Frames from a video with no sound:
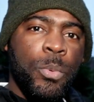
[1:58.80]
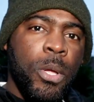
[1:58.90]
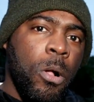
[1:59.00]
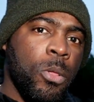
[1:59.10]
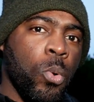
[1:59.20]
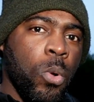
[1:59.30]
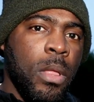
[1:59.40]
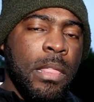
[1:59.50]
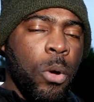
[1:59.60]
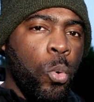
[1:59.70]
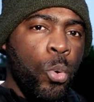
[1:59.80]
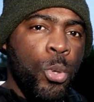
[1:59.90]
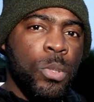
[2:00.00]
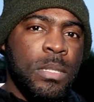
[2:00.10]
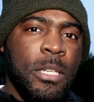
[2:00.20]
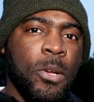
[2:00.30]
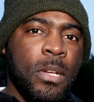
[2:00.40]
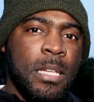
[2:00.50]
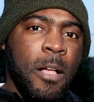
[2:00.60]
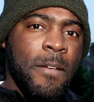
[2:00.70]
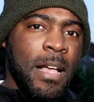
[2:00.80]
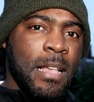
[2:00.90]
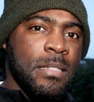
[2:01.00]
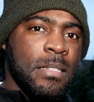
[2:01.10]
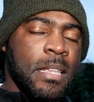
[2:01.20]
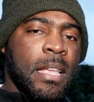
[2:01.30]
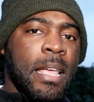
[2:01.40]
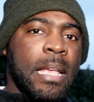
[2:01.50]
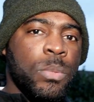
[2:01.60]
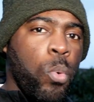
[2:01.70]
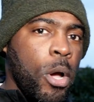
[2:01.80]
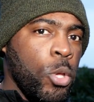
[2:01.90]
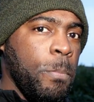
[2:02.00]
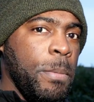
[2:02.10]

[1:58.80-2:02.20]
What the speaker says: we all know that who you see yourself as is what you